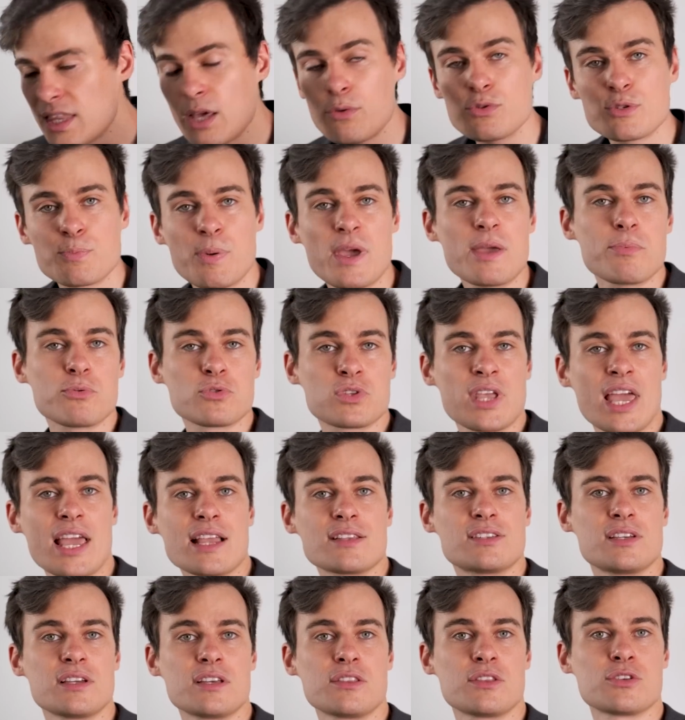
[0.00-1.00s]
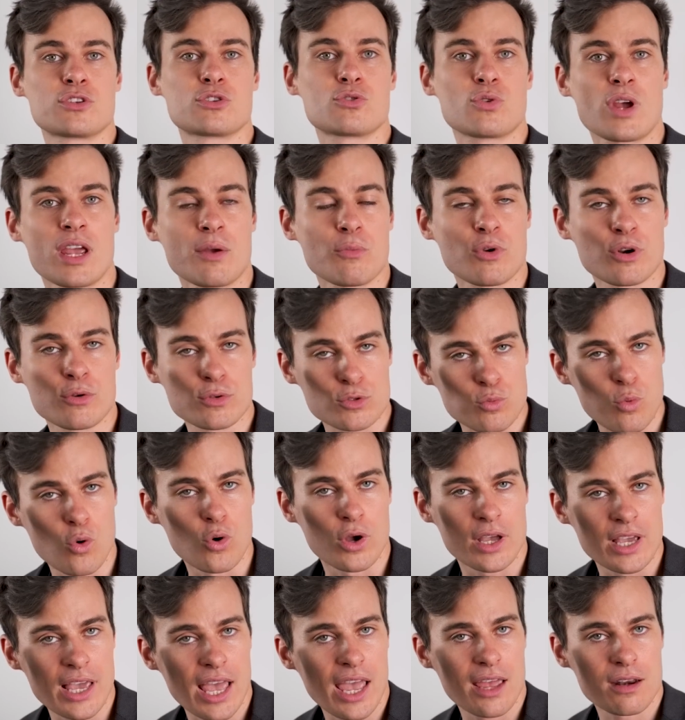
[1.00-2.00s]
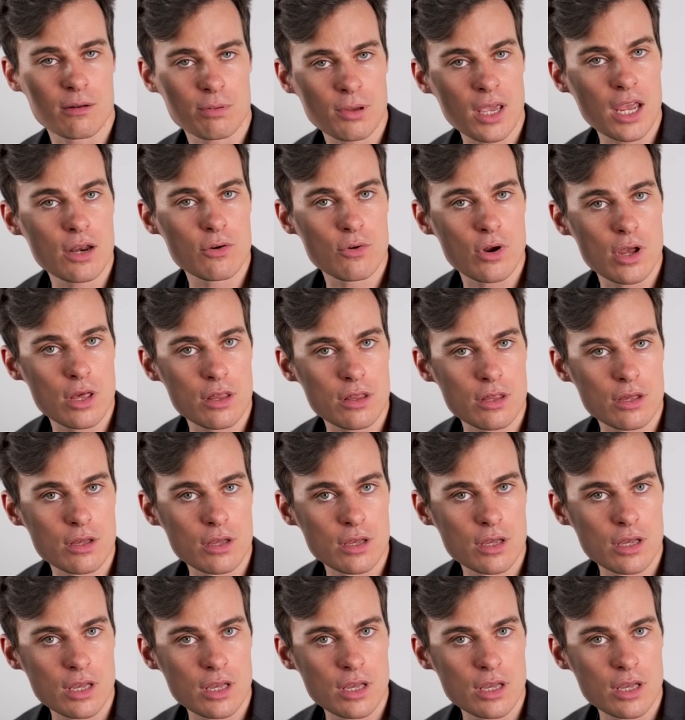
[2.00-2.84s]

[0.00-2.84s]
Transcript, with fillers: there was people dancing in the street when I was walking out of Penrith.